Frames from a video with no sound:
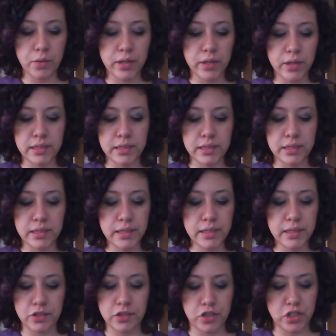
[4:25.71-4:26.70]
And once it
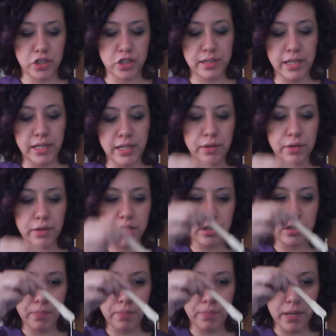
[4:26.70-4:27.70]
sits, it's just like
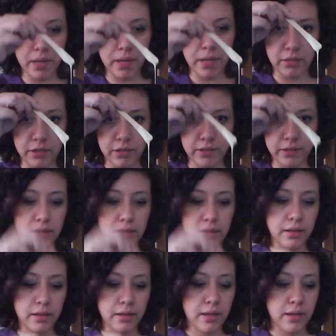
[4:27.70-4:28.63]
regular paint, you see?